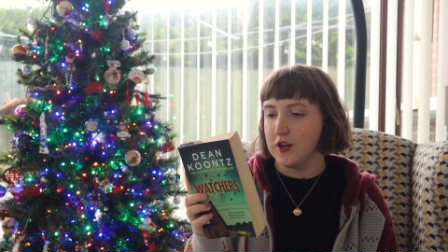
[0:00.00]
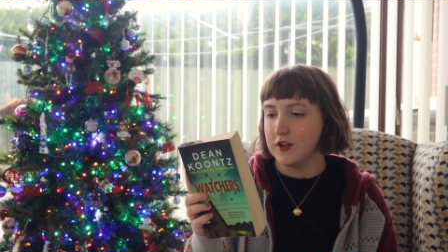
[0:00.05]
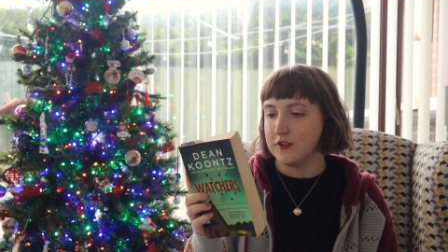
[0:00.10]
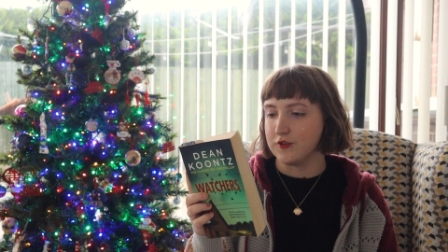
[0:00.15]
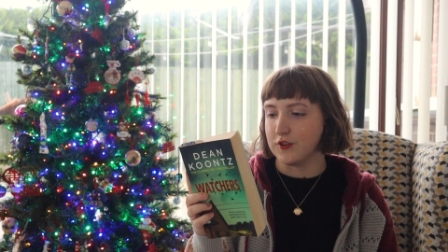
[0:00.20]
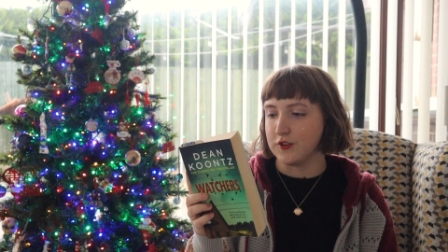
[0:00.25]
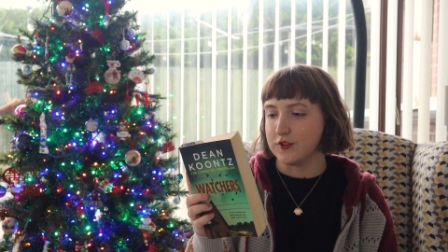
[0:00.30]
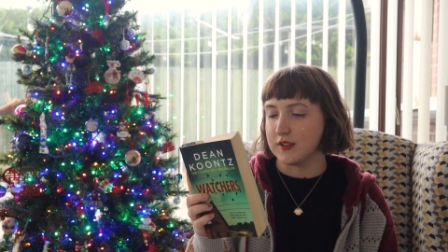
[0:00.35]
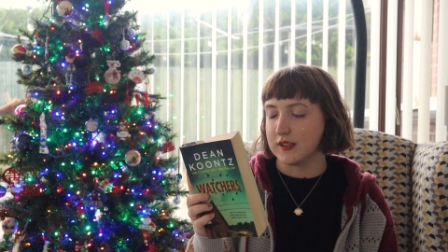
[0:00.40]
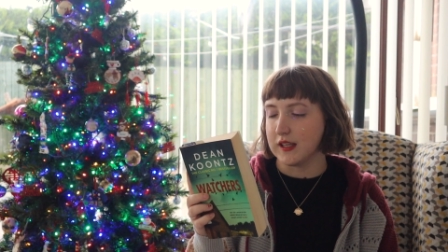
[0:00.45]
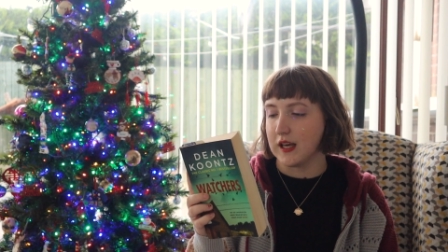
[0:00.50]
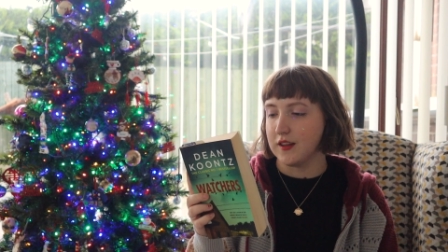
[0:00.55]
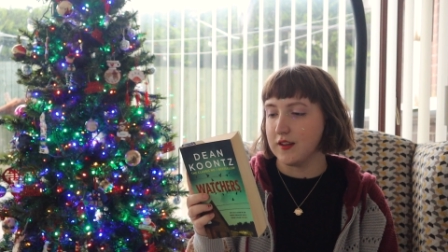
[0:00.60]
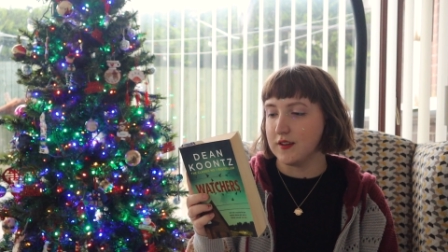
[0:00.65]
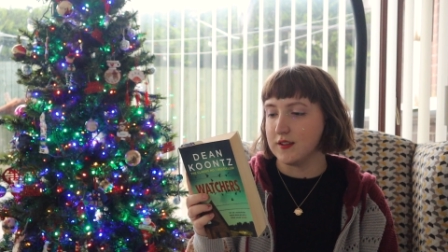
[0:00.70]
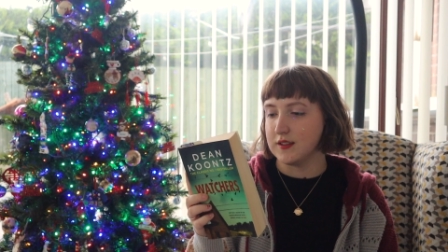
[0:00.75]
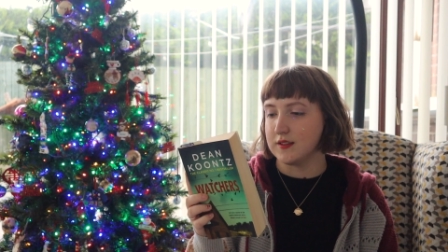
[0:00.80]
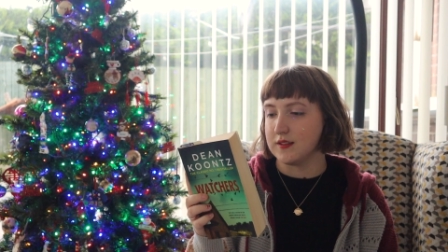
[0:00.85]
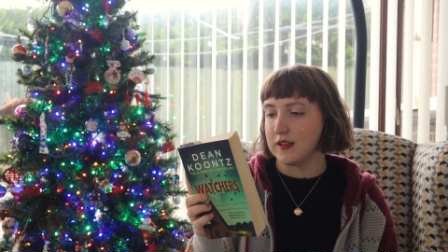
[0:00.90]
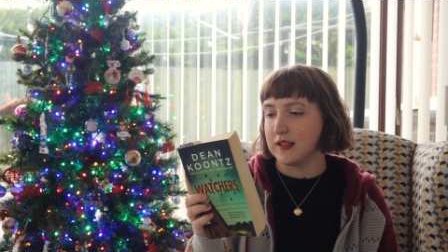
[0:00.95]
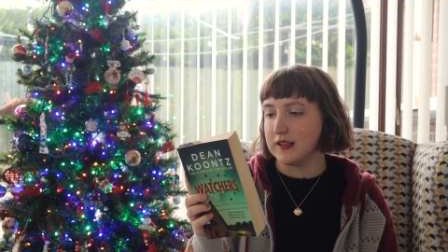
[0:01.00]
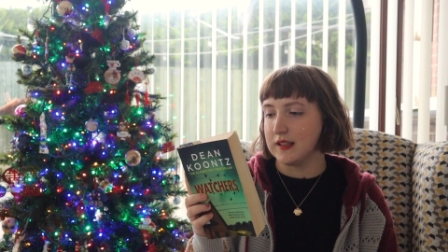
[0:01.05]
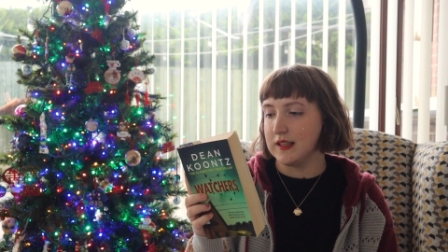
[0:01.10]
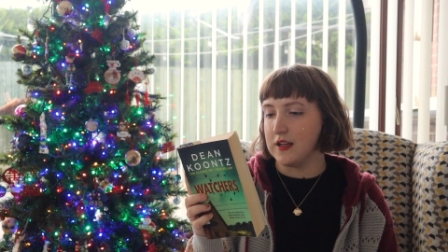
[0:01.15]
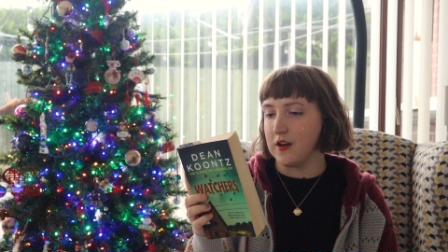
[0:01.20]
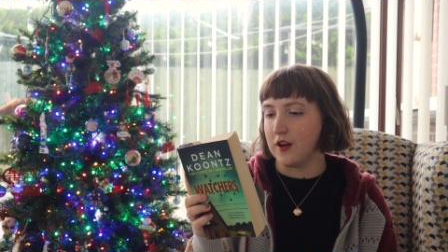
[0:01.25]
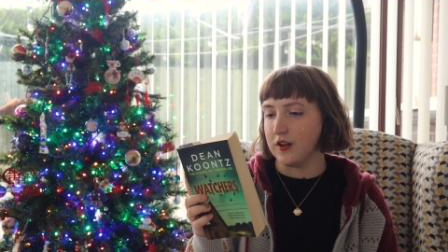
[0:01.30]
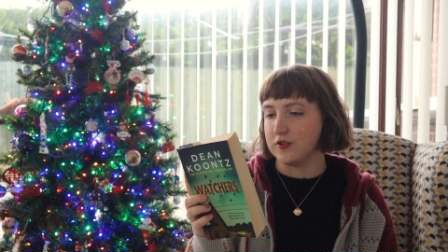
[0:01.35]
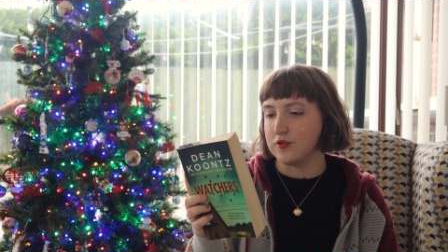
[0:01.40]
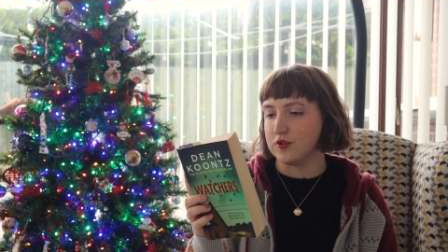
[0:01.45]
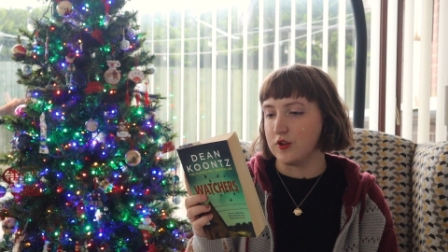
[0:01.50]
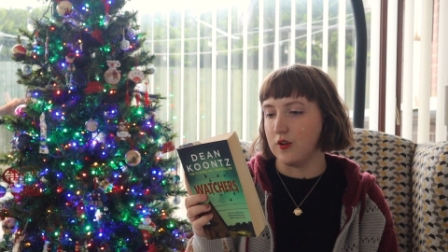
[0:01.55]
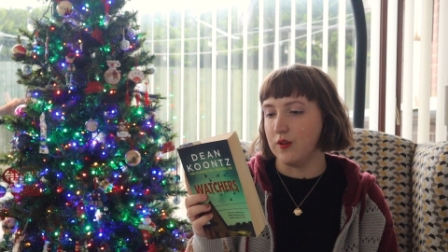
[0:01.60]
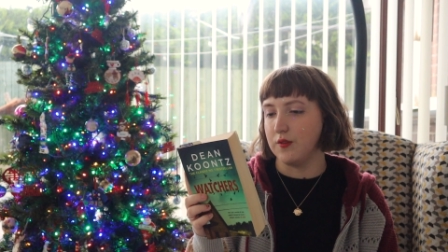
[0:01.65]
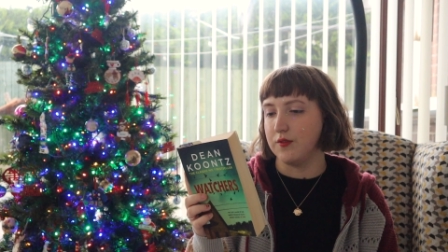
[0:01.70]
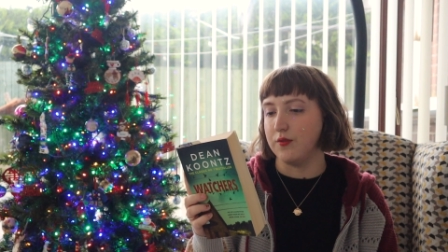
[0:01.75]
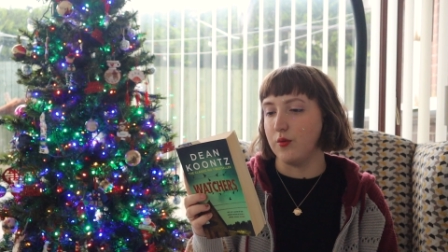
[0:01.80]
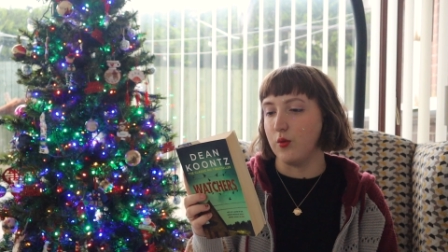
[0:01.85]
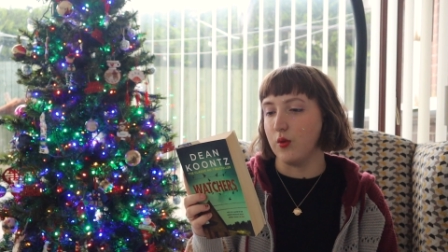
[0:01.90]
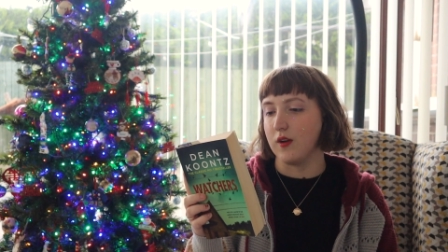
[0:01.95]
Drawn together in a deadly hunt, all
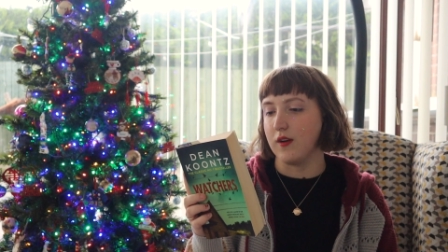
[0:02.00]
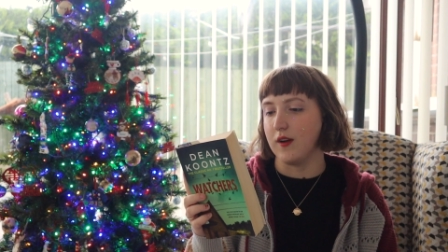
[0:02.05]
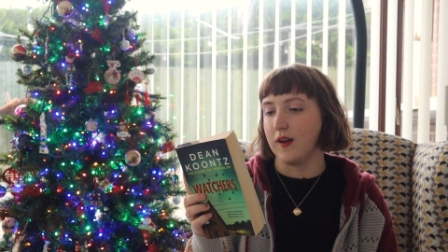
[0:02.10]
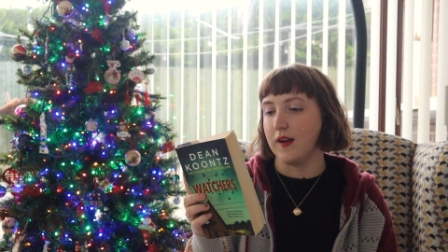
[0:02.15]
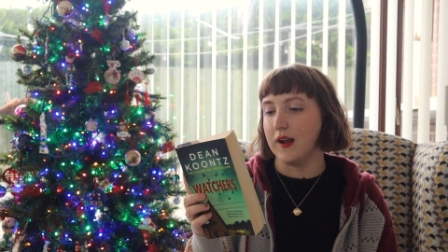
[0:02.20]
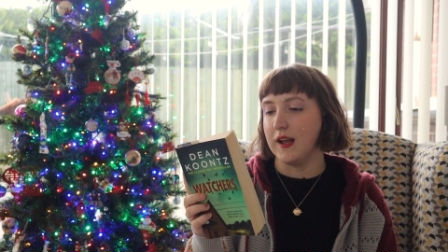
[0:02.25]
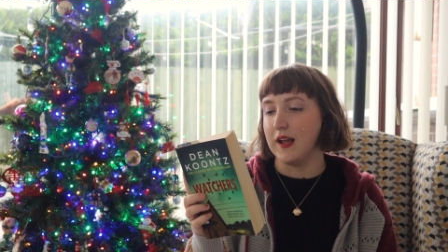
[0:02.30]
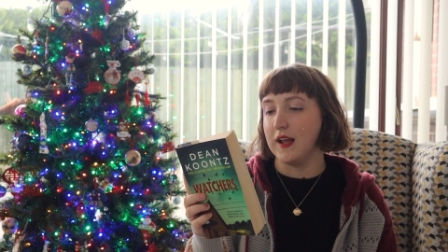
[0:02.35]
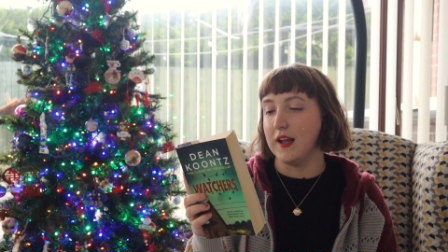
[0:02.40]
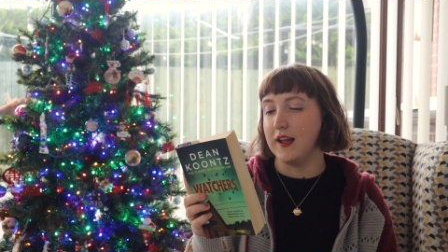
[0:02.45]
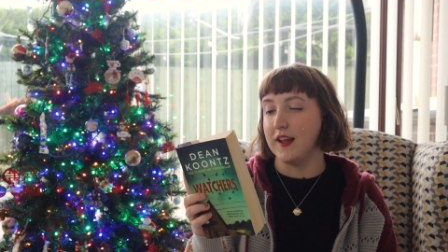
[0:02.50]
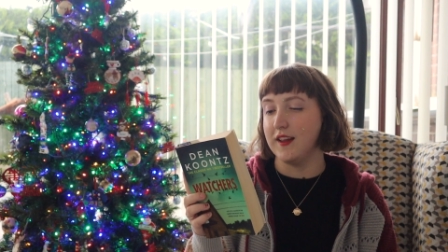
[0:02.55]
four are